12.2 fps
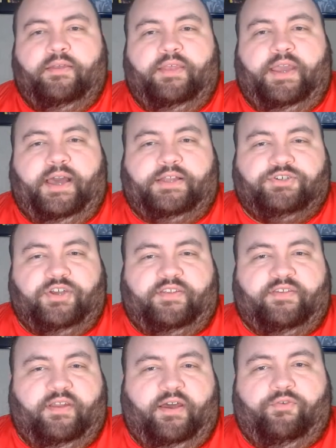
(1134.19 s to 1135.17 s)
They got
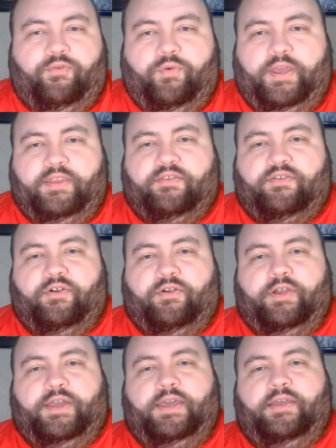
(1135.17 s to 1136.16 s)
just enough wins
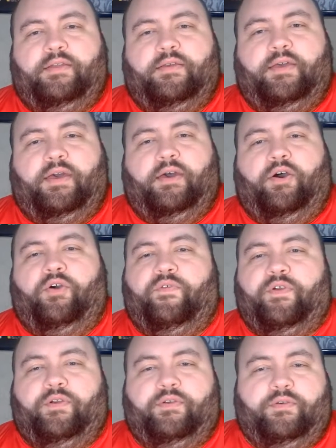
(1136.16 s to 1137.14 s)
during it uh,
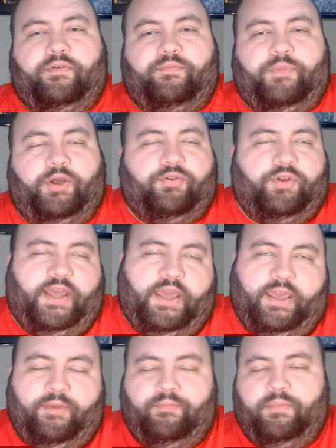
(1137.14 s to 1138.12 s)
over Notre
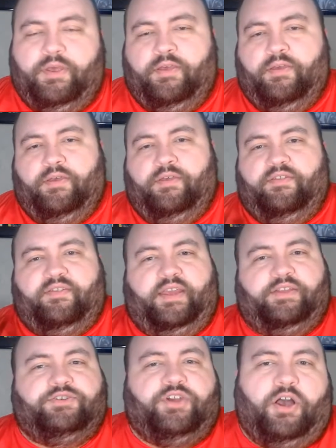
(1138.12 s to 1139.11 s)
Dame,
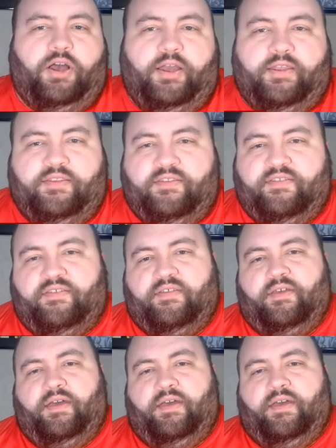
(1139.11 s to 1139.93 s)
St. John's.